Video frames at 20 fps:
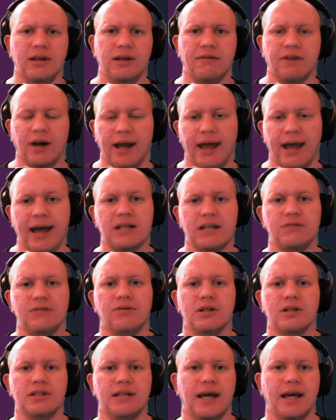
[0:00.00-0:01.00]
They've got X
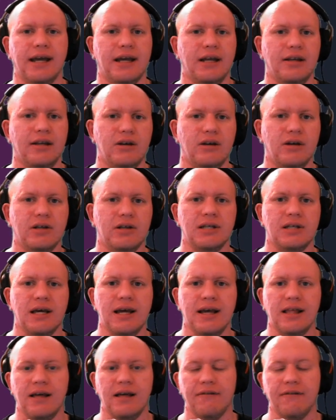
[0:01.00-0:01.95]
Force they can use.